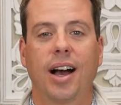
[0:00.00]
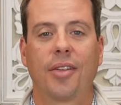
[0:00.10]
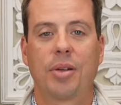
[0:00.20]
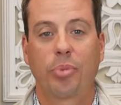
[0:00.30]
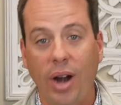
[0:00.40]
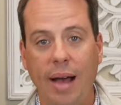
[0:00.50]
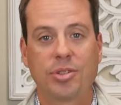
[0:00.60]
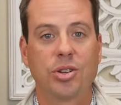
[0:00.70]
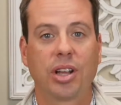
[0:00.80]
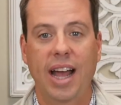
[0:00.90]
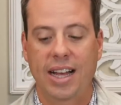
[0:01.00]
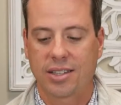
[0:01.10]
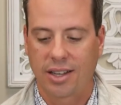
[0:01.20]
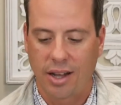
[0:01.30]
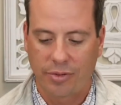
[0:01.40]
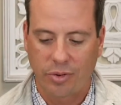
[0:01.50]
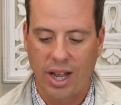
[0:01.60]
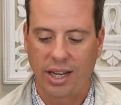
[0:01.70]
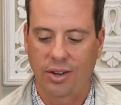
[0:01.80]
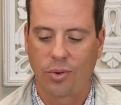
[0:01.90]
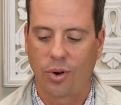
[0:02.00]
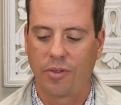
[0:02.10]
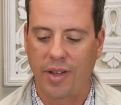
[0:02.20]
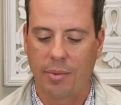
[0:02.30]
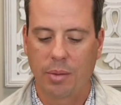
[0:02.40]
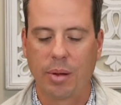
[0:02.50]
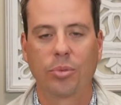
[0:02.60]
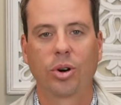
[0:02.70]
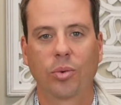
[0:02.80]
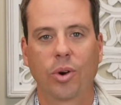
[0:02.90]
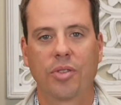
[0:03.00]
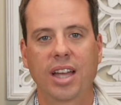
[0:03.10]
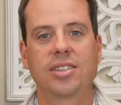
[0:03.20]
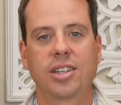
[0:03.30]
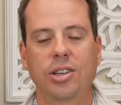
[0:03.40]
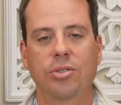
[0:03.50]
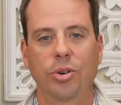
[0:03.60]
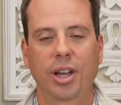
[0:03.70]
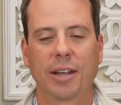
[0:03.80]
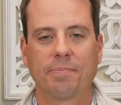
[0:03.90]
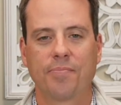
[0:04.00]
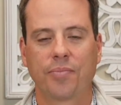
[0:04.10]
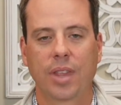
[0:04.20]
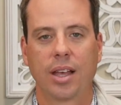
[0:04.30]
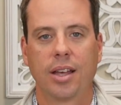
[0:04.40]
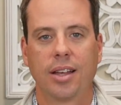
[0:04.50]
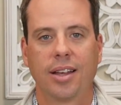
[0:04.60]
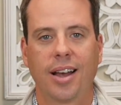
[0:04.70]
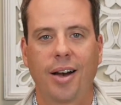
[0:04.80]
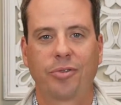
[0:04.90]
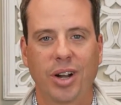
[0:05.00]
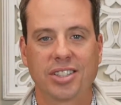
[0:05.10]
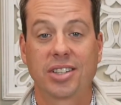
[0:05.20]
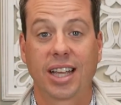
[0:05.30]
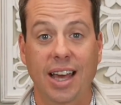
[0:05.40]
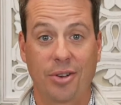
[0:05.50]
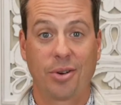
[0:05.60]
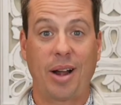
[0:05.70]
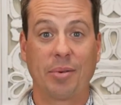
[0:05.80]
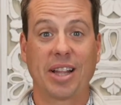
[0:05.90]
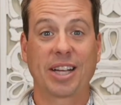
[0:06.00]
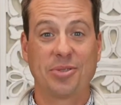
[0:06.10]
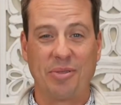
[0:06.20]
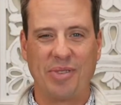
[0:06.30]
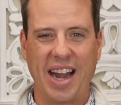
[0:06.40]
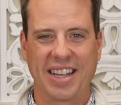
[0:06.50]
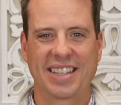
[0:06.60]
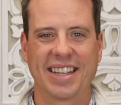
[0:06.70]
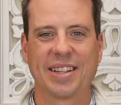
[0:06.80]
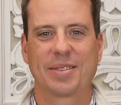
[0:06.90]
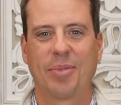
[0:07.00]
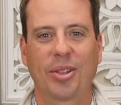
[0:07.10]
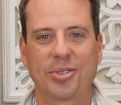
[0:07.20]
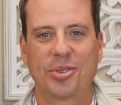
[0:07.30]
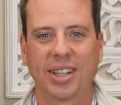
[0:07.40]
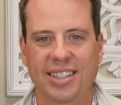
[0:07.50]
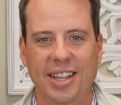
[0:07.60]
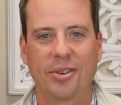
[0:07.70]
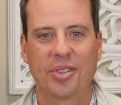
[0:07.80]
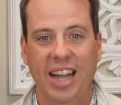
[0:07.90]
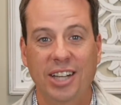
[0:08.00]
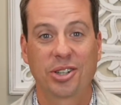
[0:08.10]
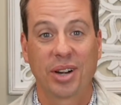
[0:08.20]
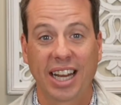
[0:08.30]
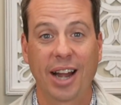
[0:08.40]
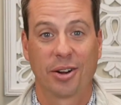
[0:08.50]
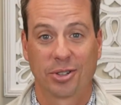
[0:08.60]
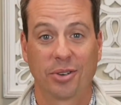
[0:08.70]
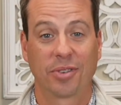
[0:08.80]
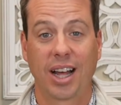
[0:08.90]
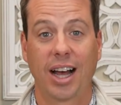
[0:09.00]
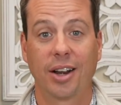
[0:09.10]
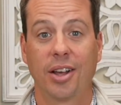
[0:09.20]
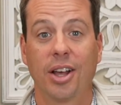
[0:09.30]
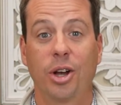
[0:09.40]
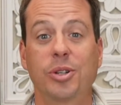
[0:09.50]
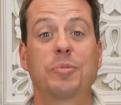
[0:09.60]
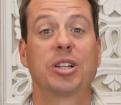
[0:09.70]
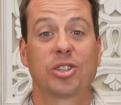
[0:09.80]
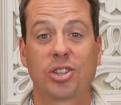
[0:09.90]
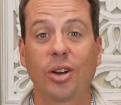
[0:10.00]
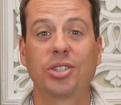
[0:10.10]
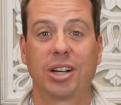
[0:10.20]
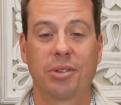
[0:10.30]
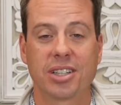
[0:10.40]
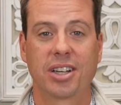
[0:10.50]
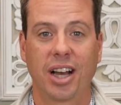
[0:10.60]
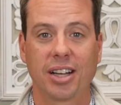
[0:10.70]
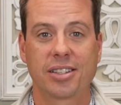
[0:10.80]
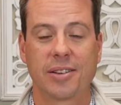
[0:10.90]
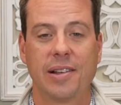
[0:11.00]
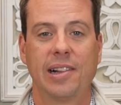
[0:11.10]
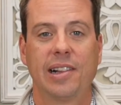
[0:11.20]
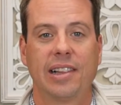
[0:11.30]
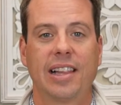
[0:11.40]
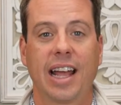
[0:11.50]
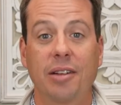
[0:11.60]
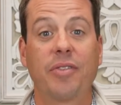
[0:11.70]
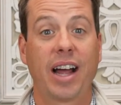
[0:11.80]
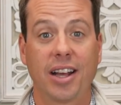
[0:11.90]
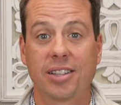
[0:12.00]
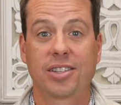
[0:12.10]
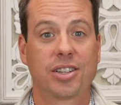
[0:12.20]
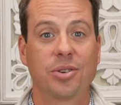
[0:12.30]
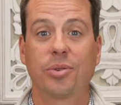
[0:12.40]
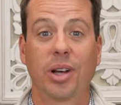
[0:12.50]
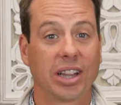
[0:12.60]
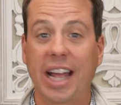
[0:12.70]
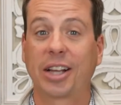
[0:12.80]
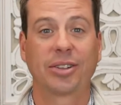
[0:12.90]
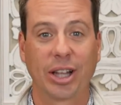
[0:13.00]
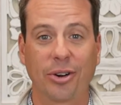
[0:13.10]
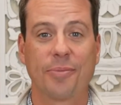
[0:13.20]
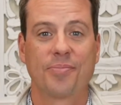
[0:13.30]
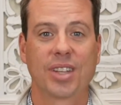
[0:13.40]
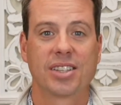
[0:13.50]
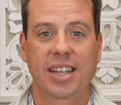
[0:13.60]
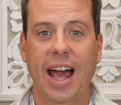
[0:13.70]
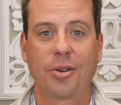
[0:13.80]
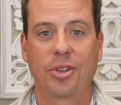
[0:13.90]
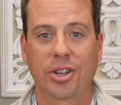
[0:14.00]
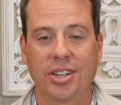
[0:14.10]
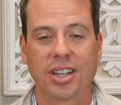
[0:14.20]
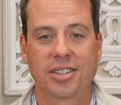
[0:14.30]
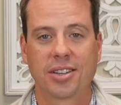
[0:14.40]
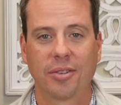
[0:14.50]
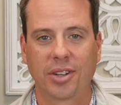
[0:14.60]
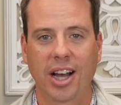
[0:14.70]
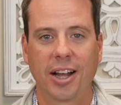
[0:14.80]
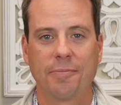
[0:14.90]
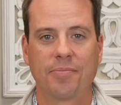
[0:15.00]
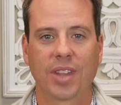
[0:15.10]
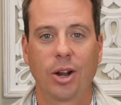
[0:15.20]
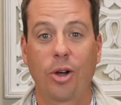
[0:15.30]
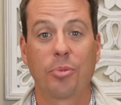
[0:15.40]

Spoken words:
then perhaps you could ask a friend or a family member where they see you doing it. Friends, together, I would like to invite us in this month to consider the nature and character of God who has been so generous to us and invite us to, like glitter, scatter the goodness of God in all the